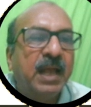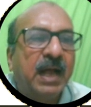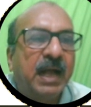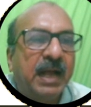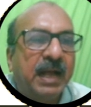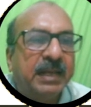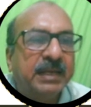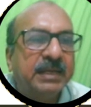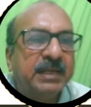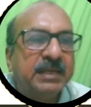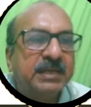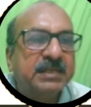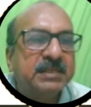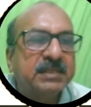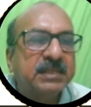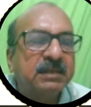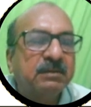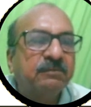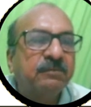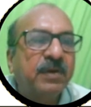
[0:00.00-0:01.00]
and it is
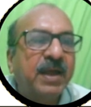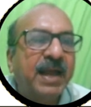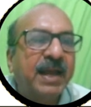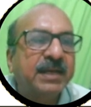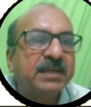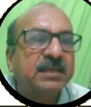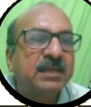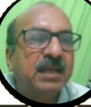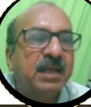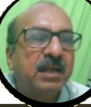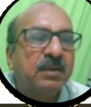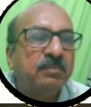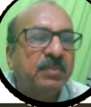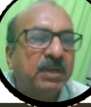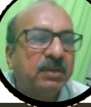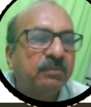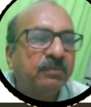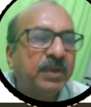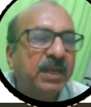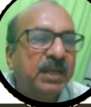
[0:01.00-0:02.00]
in fact
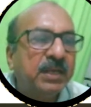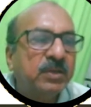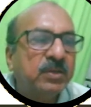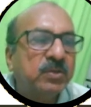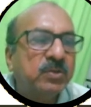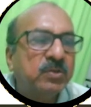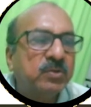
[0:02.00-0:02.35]
between